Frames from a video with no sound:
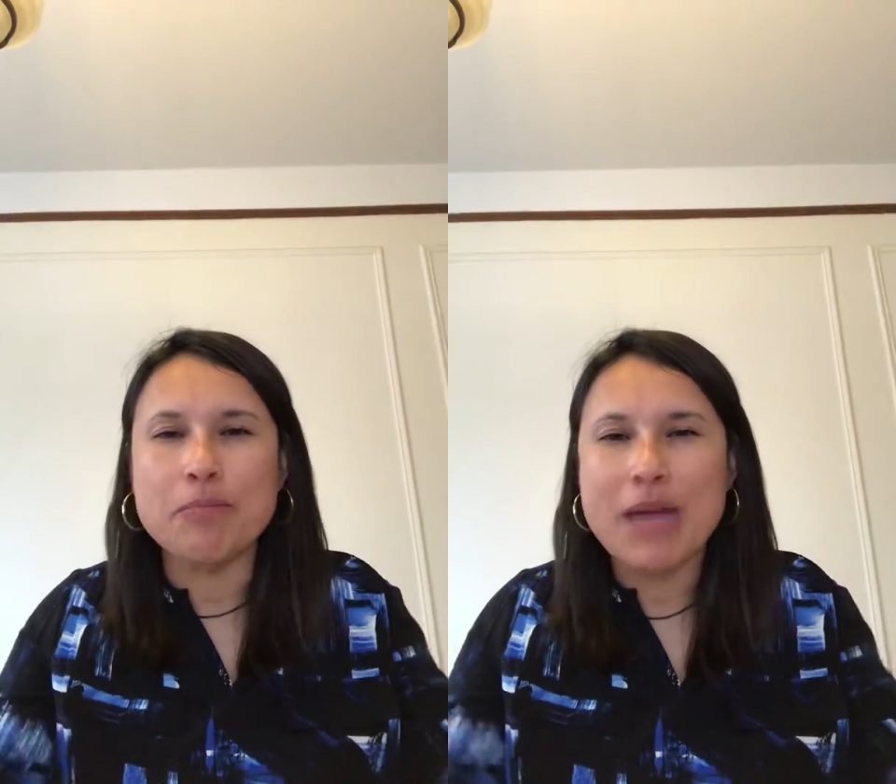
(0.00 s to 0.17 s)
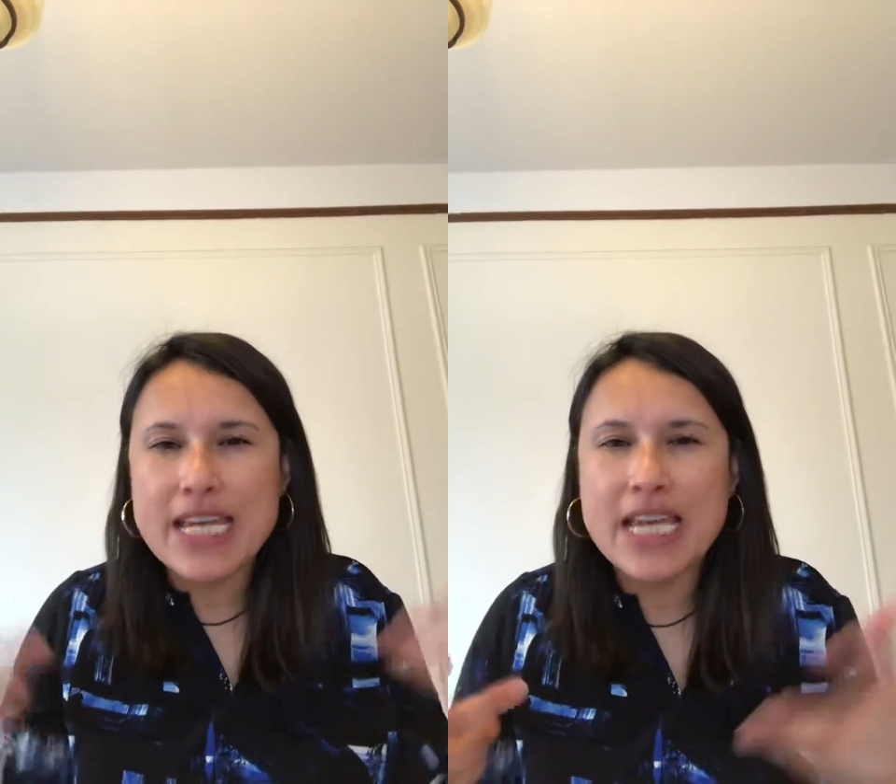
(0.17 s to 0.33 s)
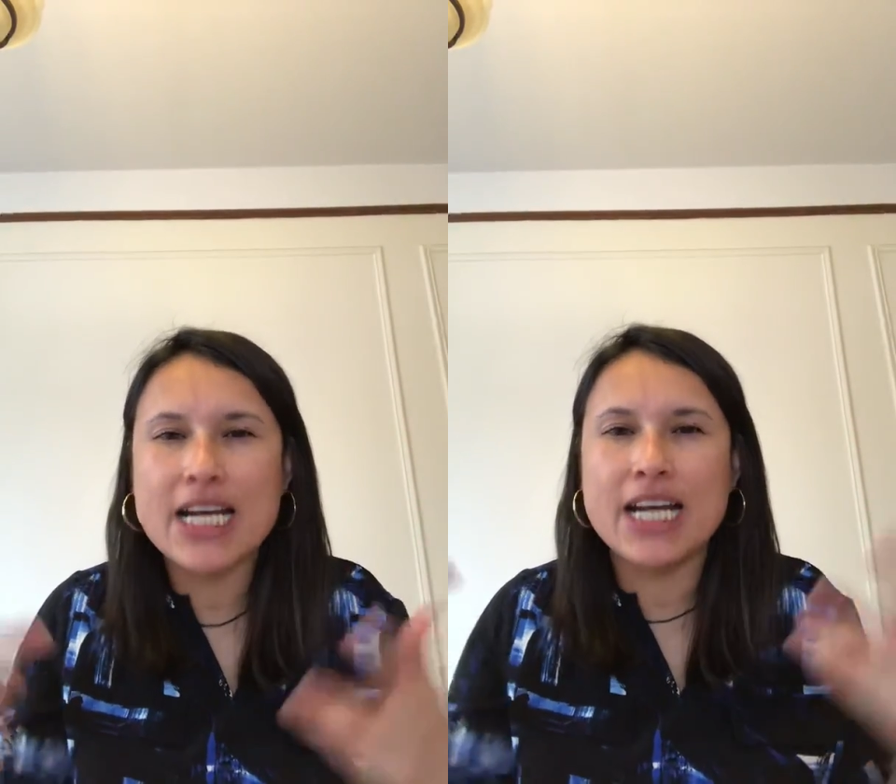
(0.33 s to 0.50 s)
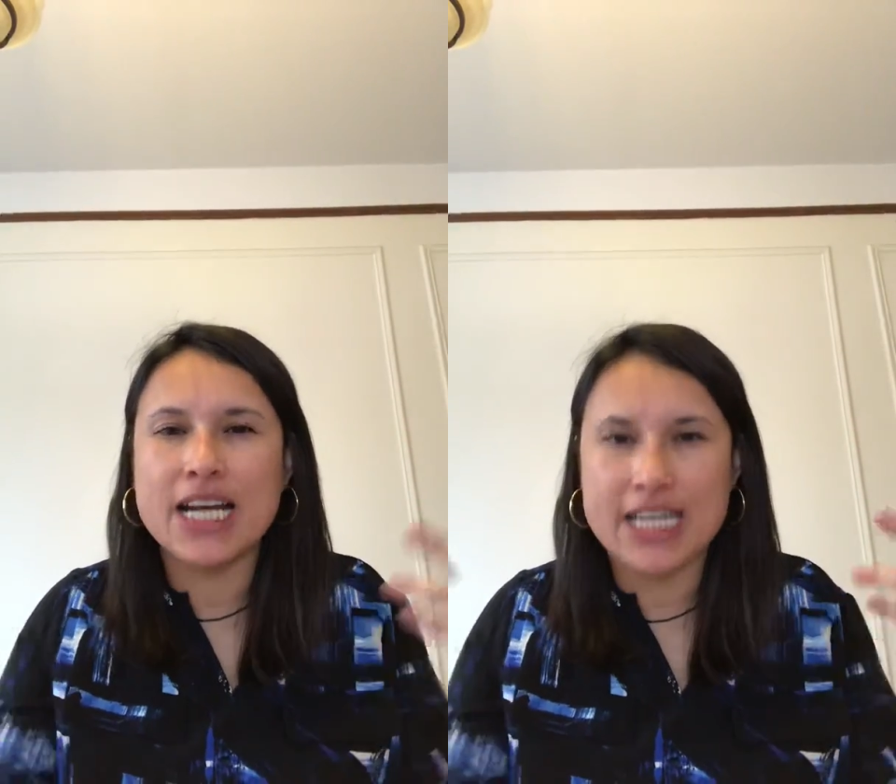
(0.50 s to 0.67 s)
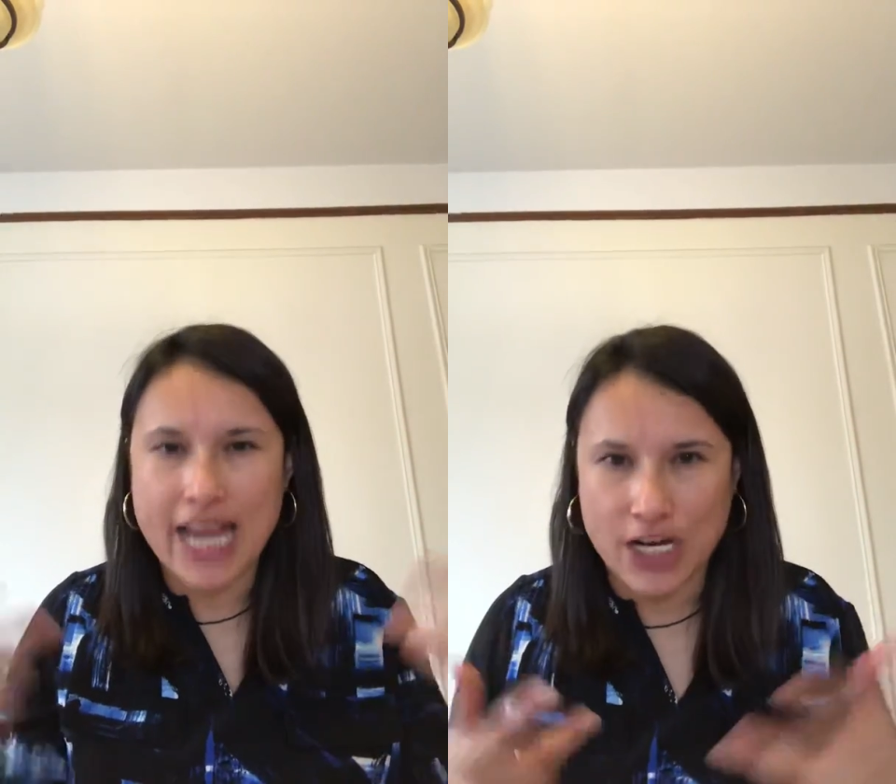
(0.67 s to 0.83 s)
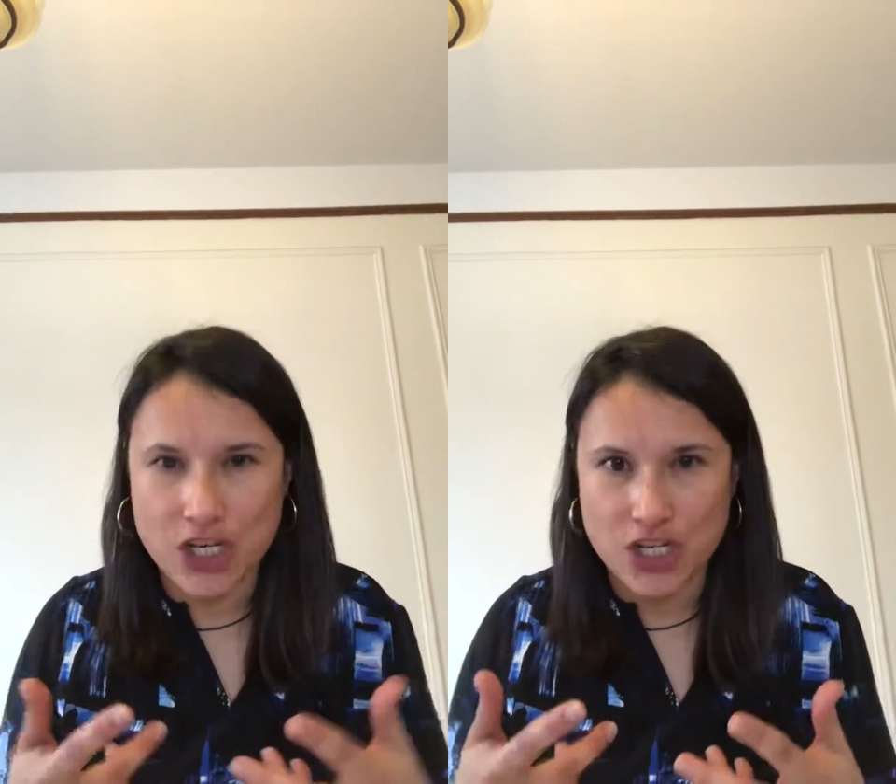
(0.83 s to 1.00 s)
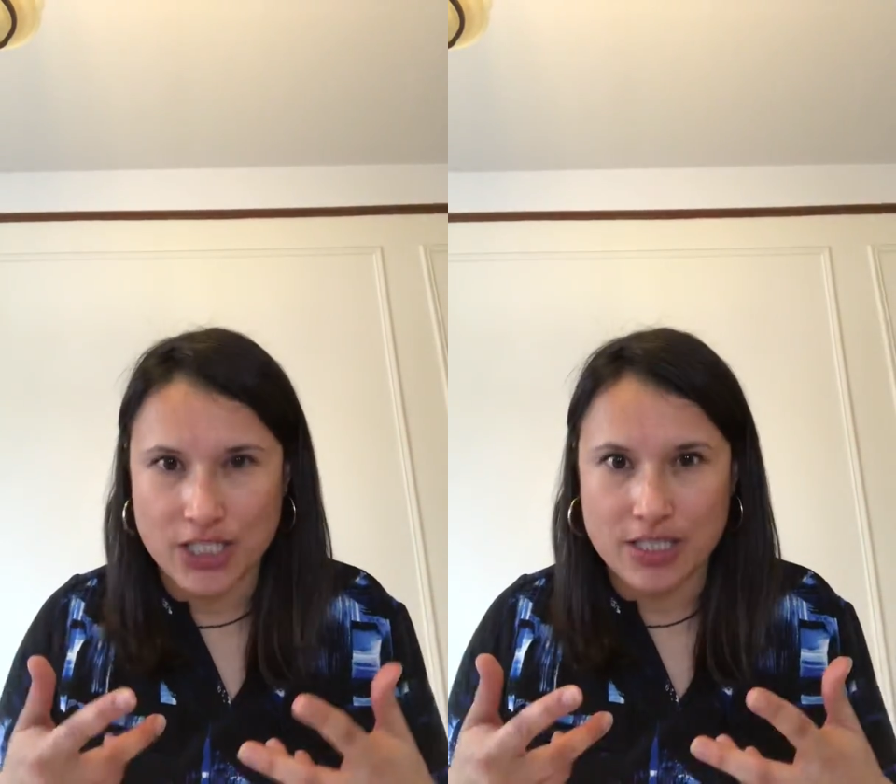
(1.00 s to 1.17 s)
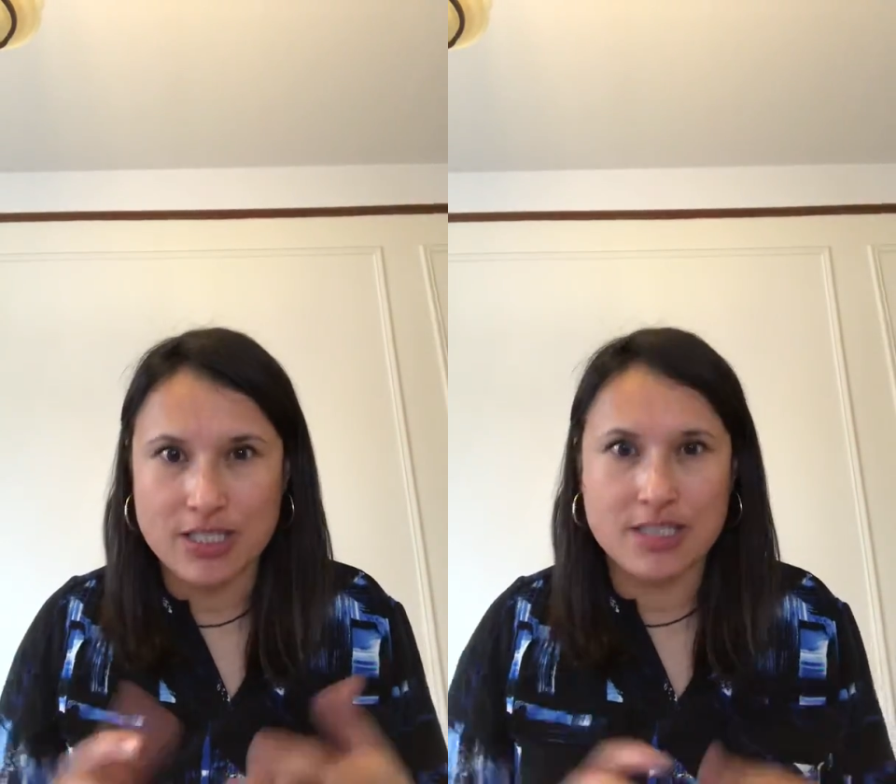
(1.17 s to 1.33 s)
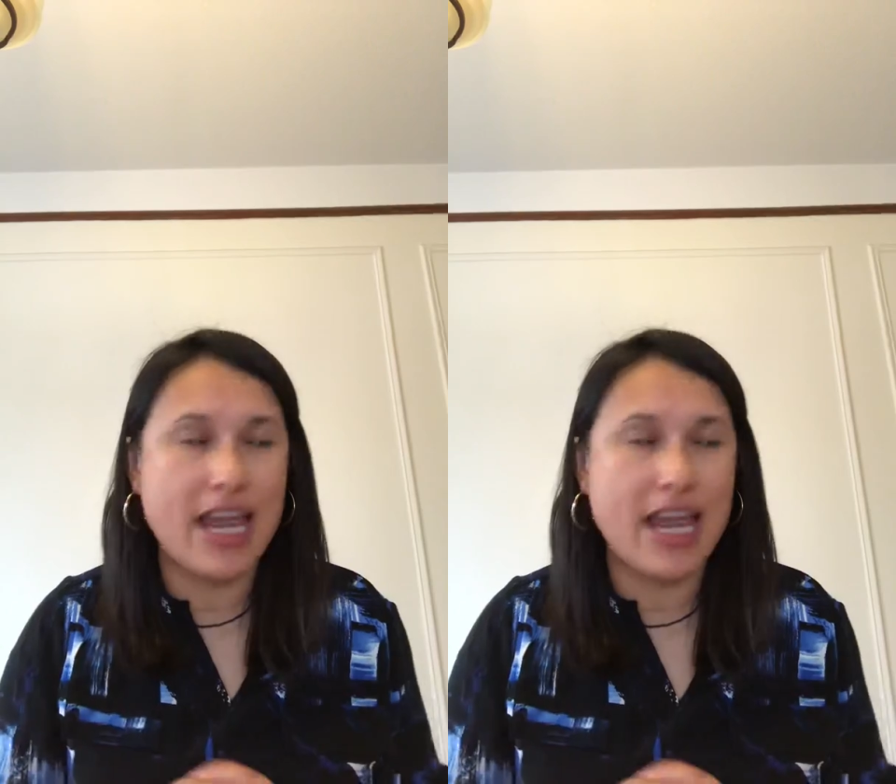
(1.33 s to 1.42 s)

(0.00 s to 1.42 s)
making connections,